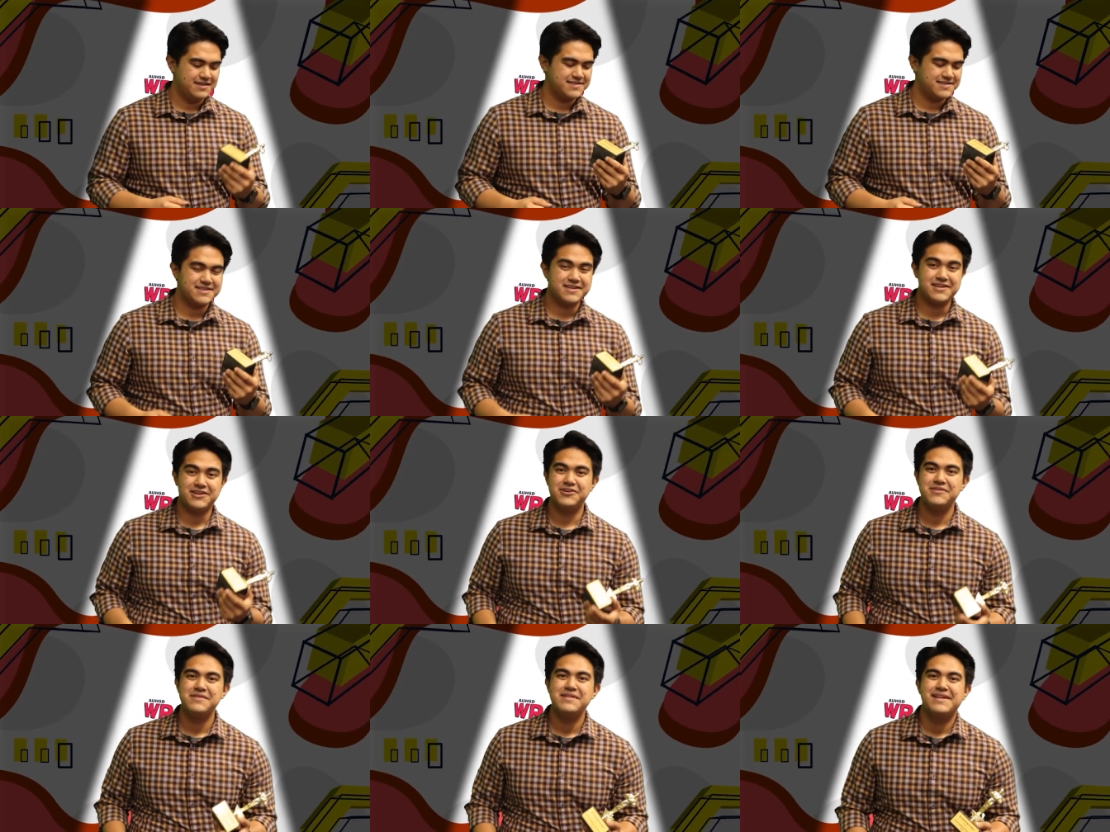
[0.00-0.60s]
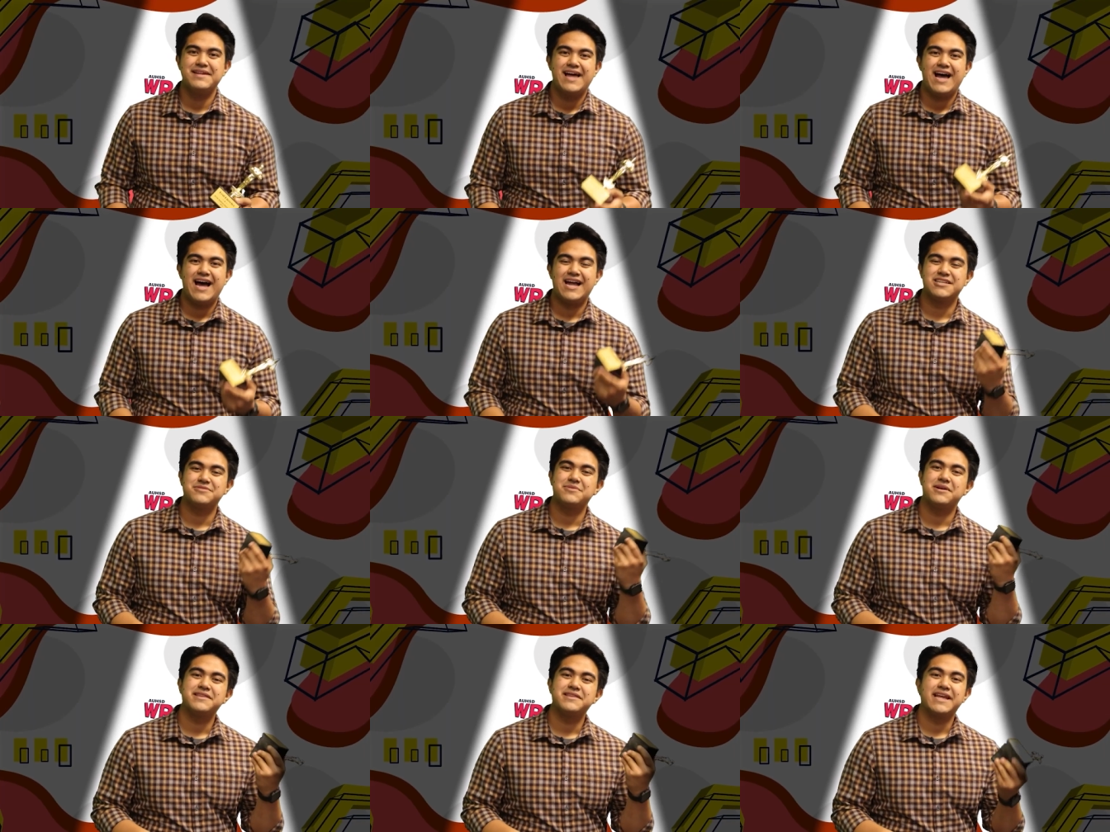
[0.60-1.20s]
So I
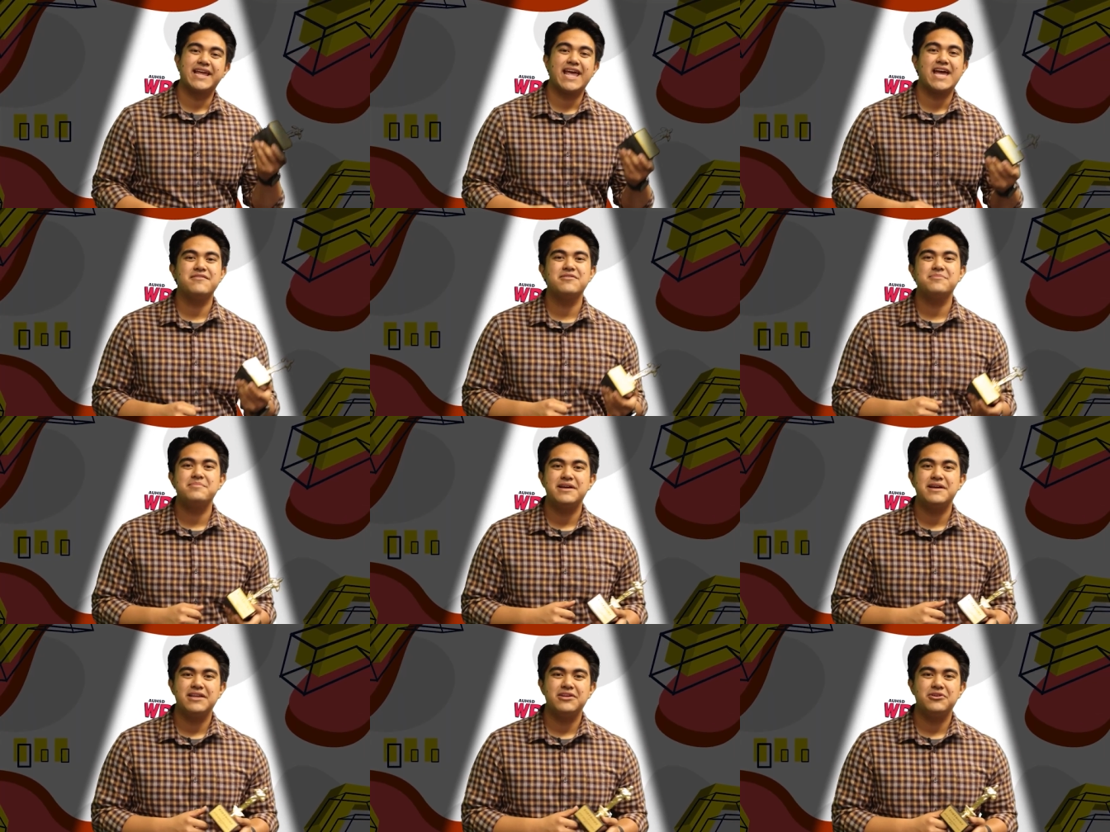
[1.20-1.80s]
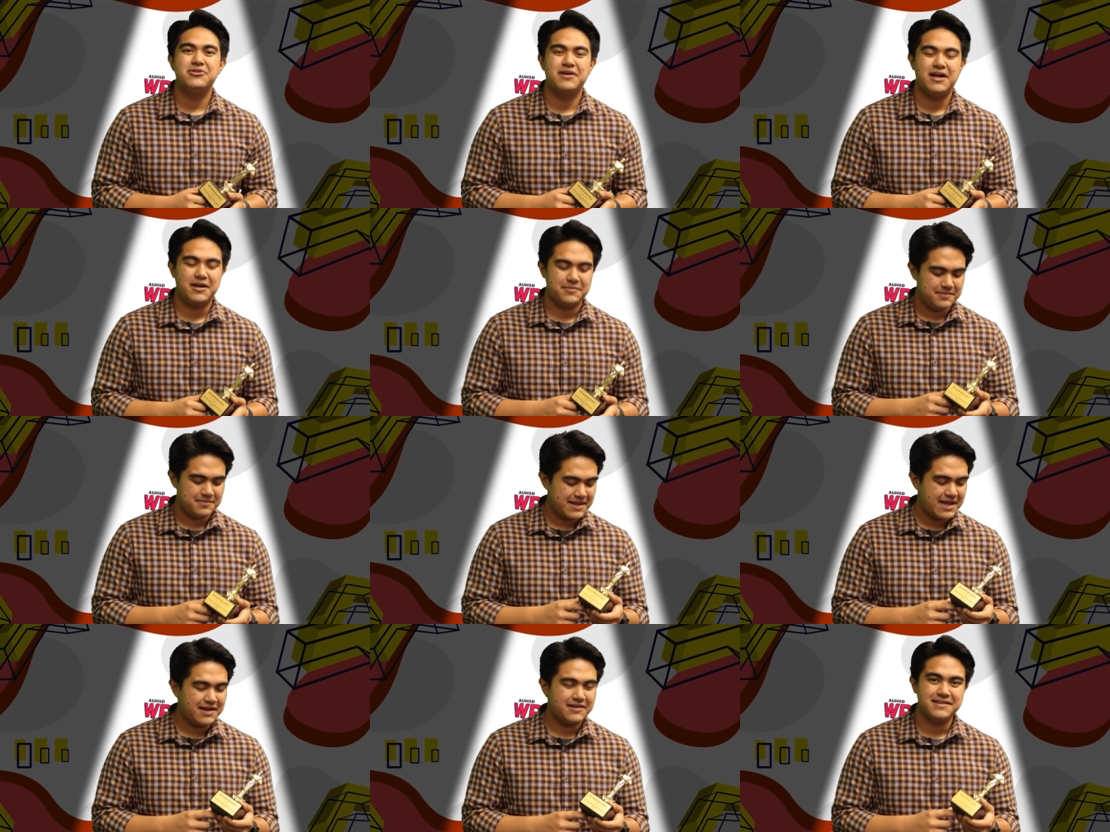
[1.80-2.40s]
just want to thank everybody who helped
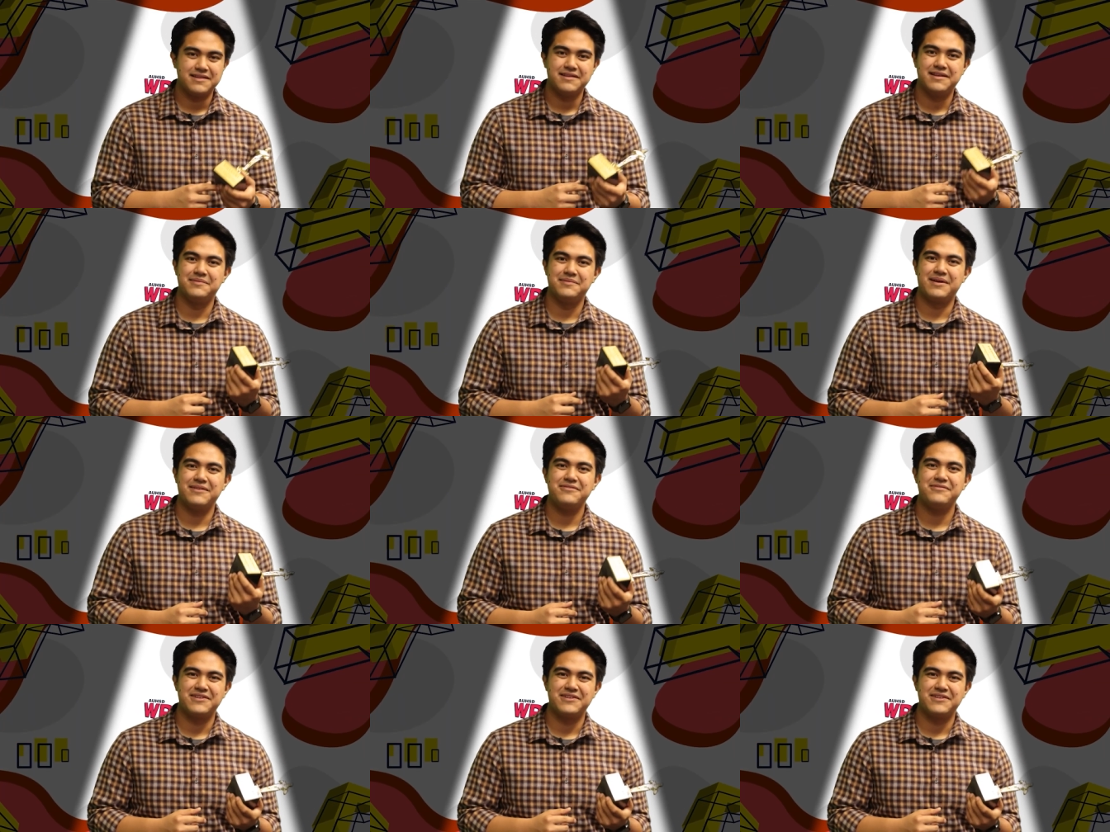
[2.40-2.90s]
me out in, in my